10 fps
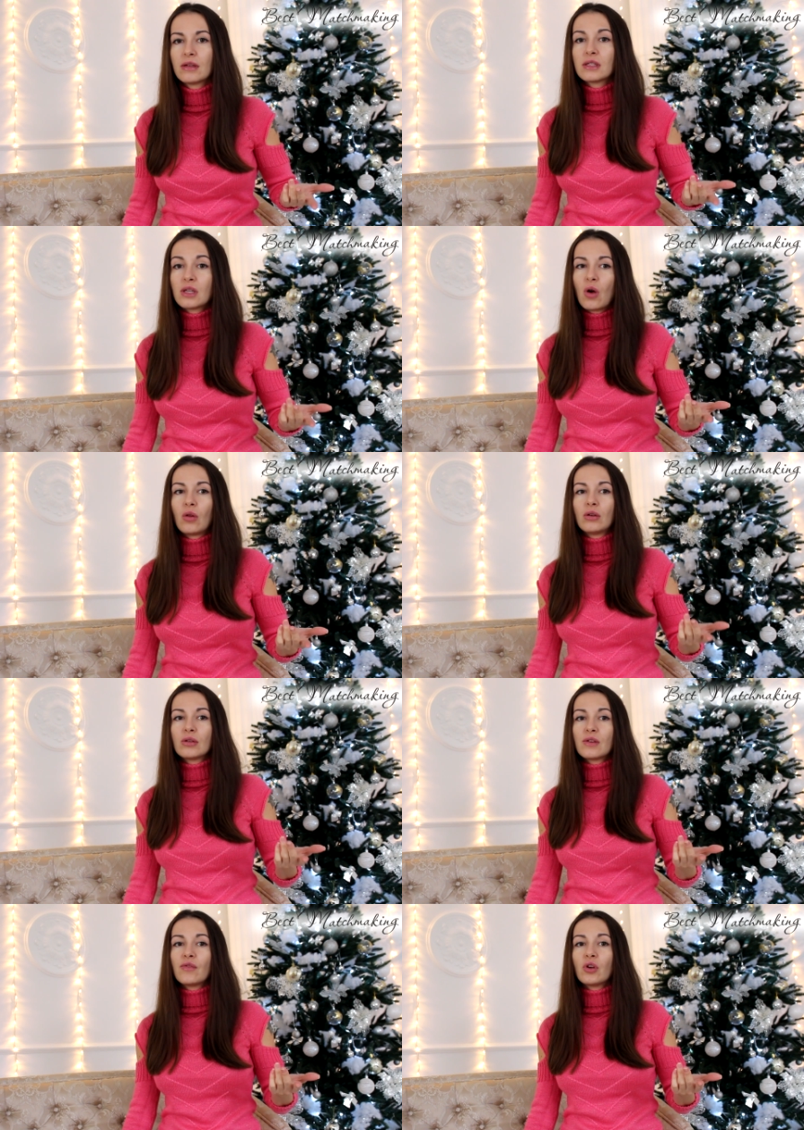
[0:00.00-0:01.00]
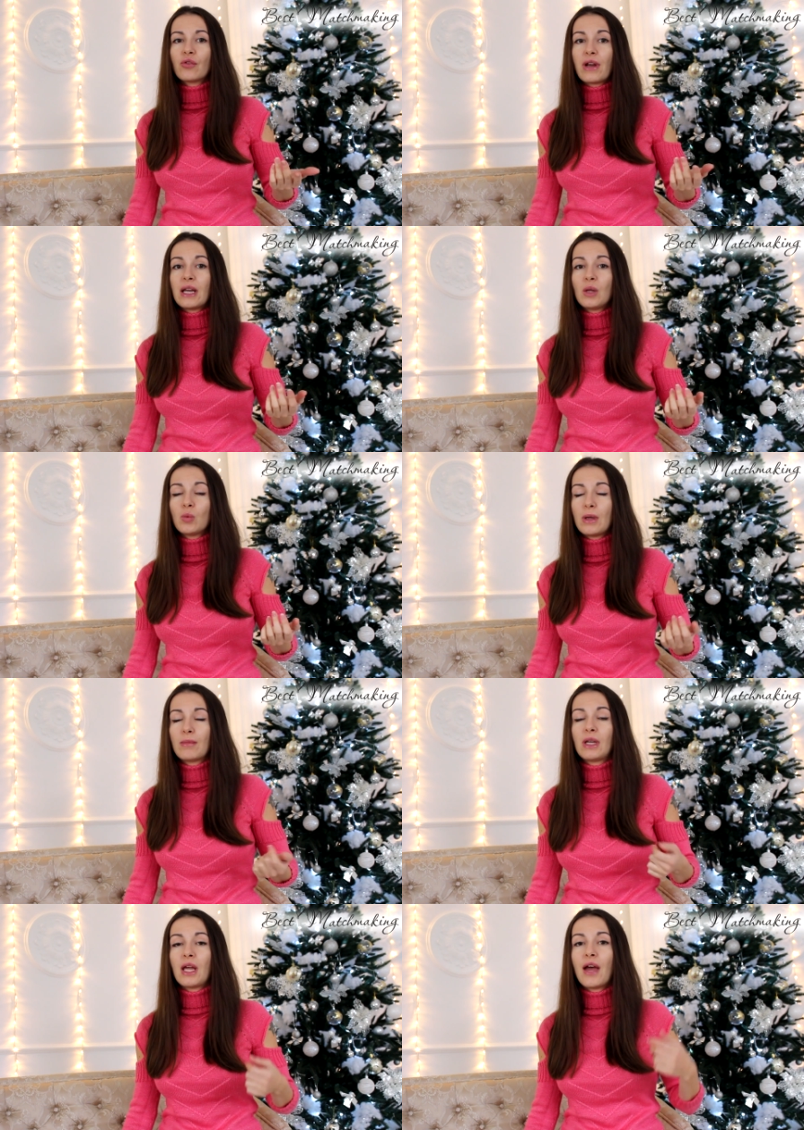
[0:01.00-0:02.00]
So, lots of Ukrainian
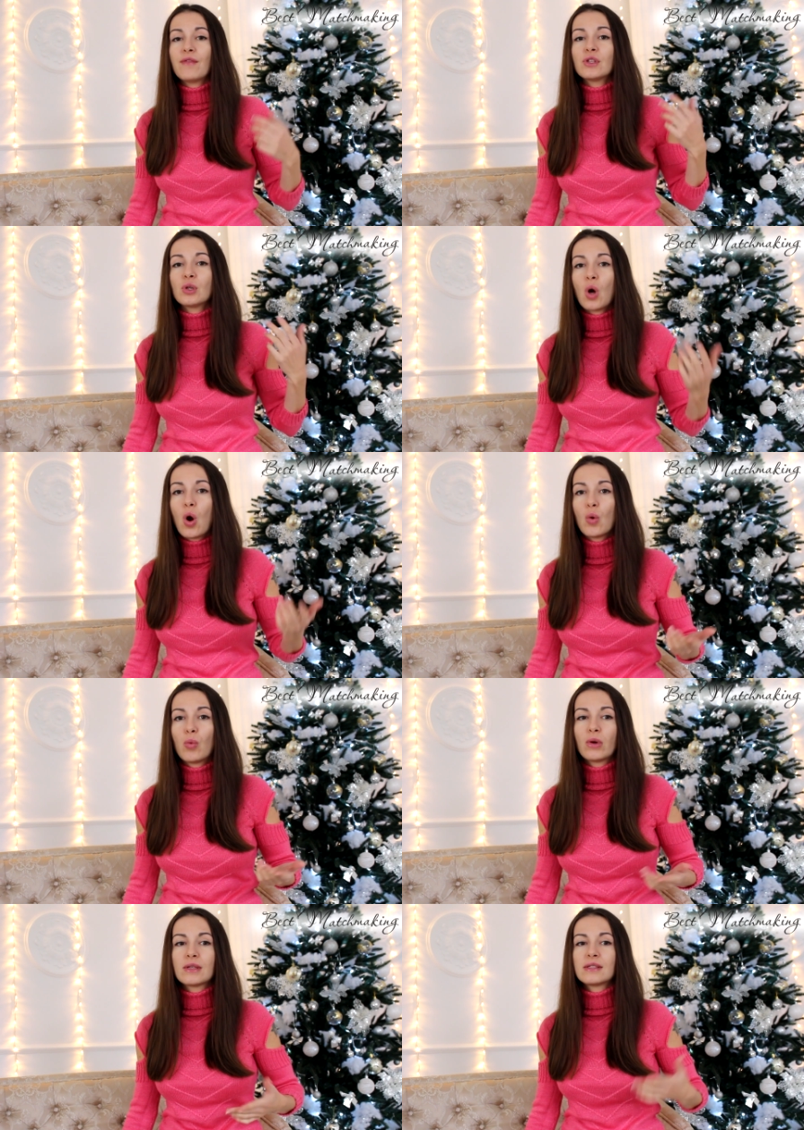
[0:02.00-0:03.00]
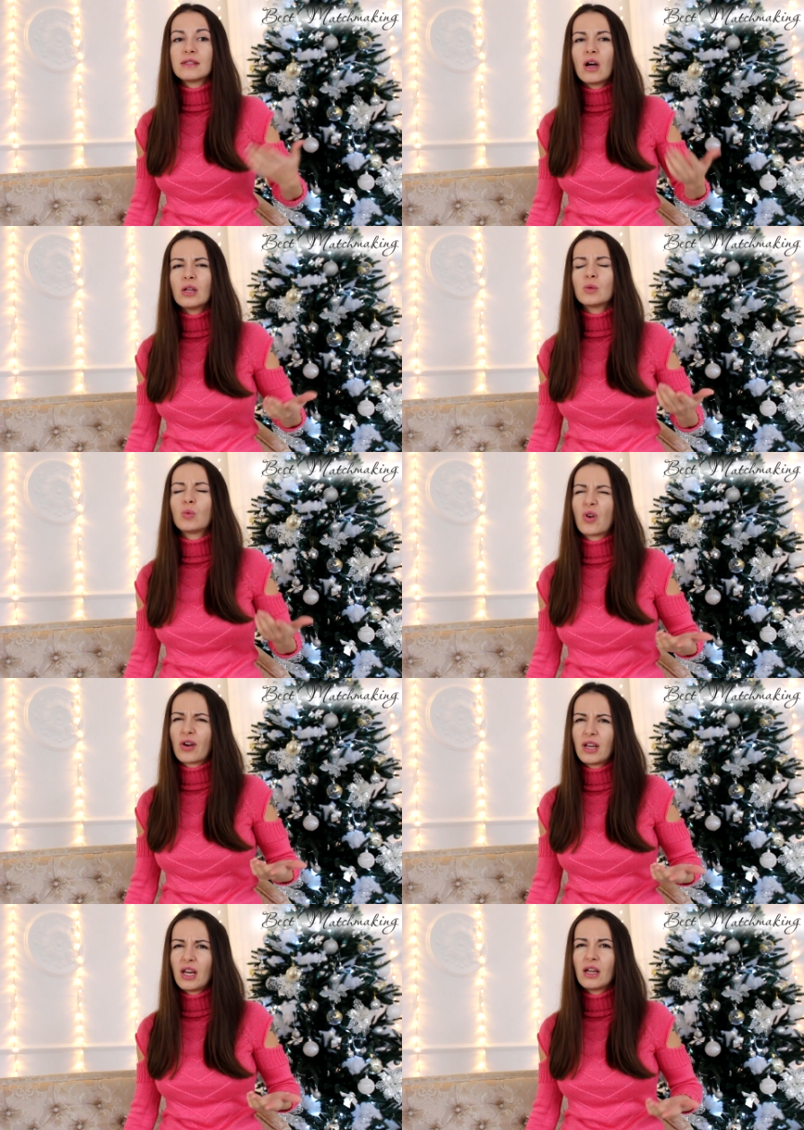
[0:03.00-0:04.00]
women have to cope with not
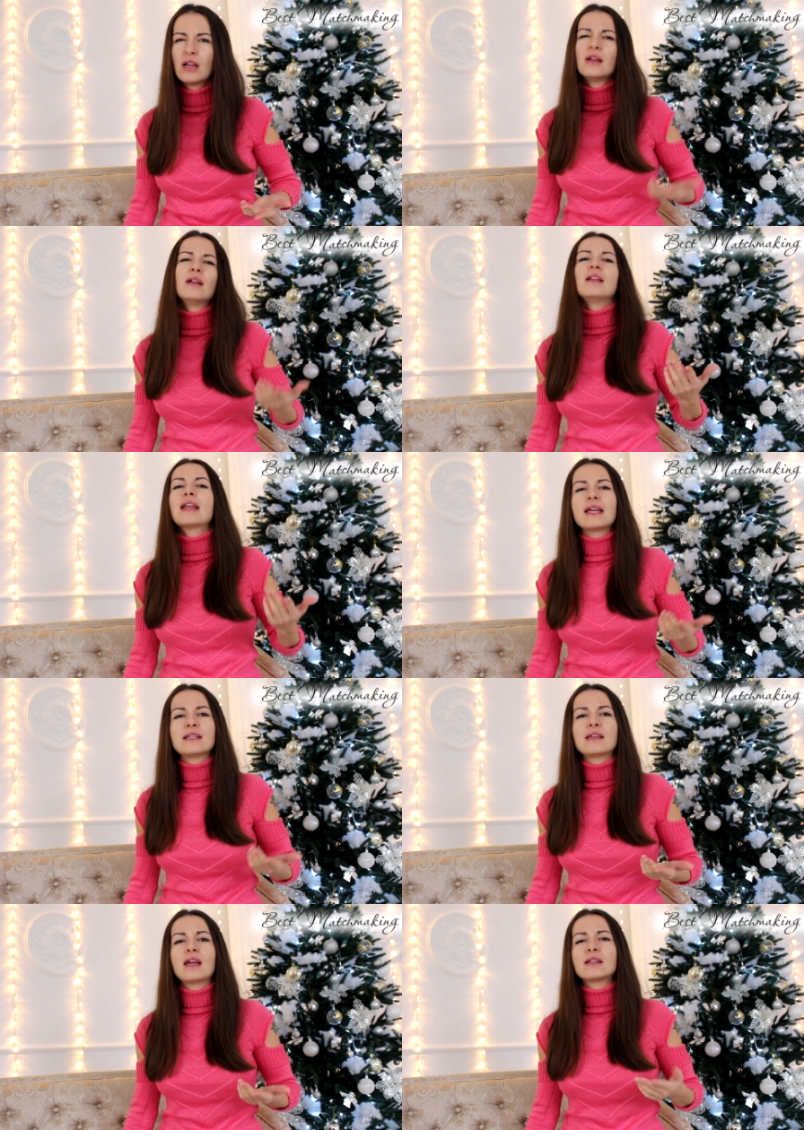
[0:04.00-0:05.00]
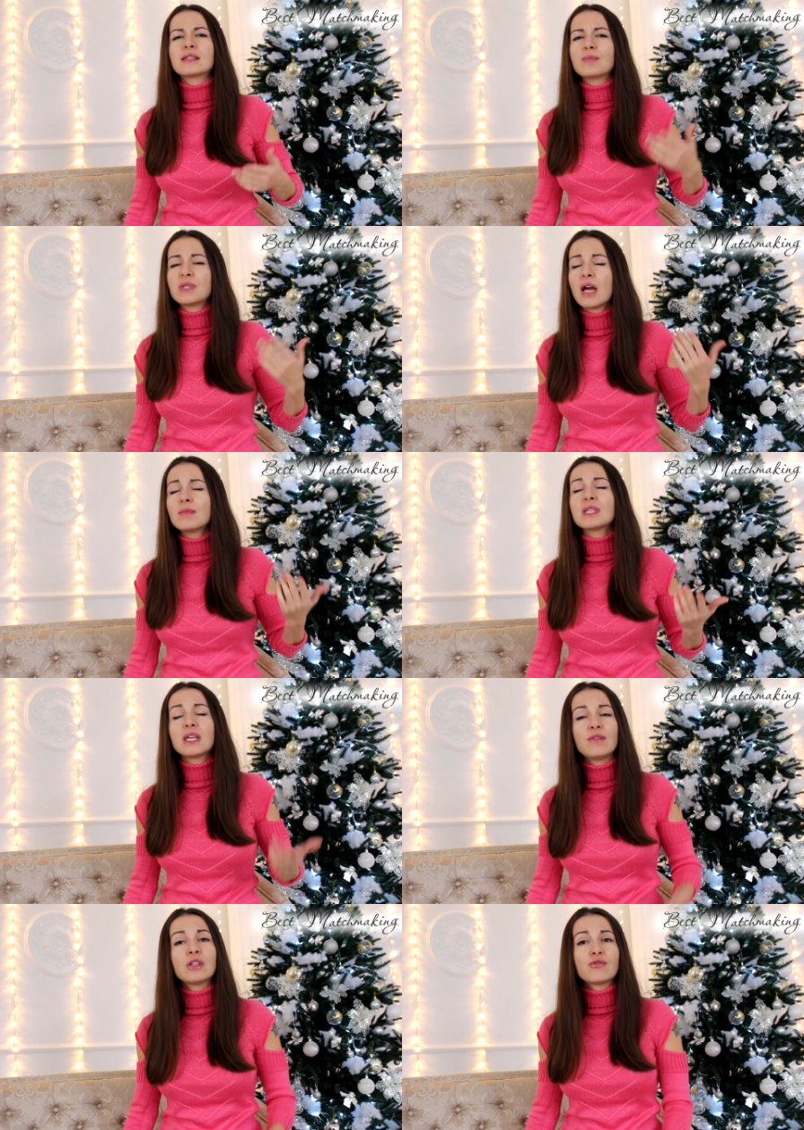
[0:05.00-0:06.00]
working, lazy, and sometimes
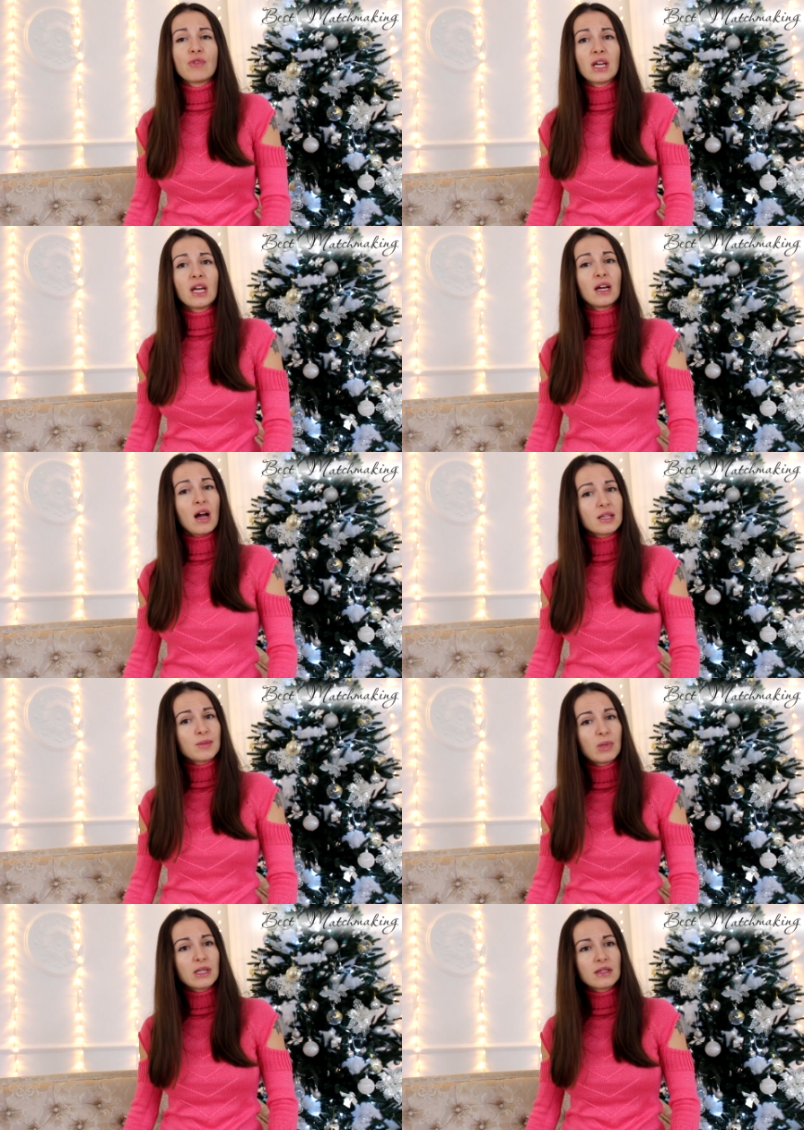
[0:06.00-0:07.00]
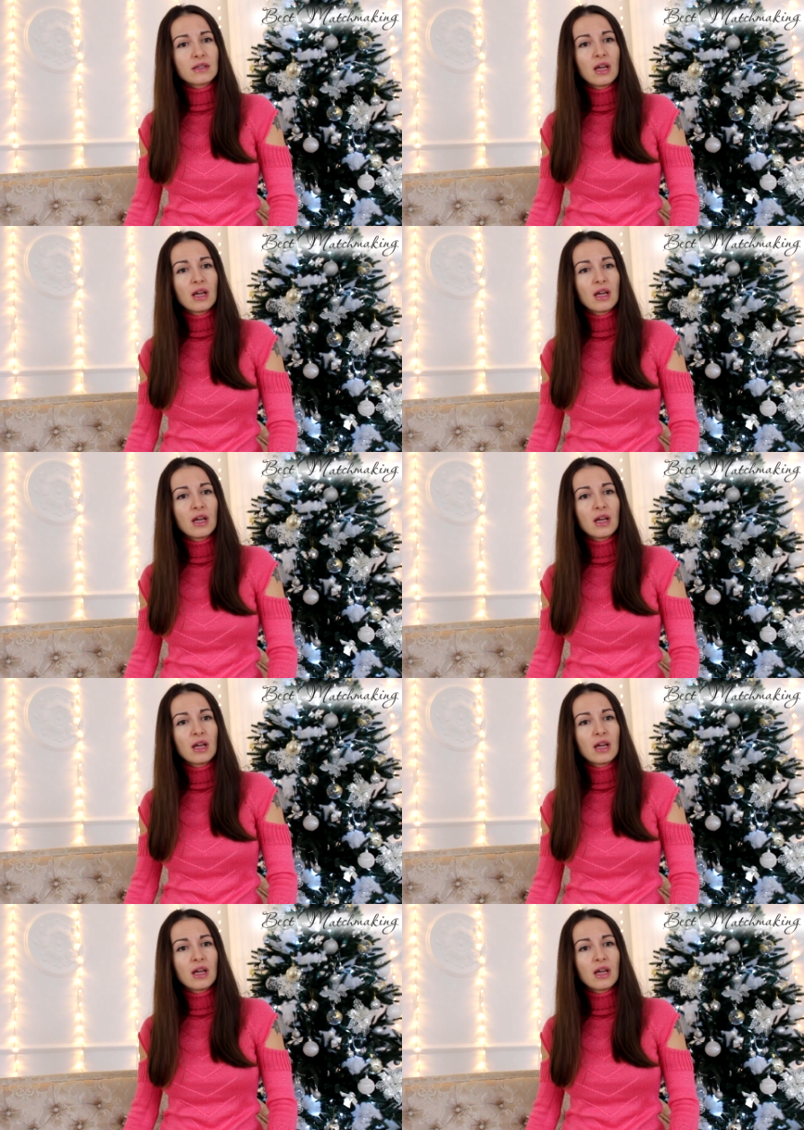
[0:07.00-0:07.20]
even drinking husbands.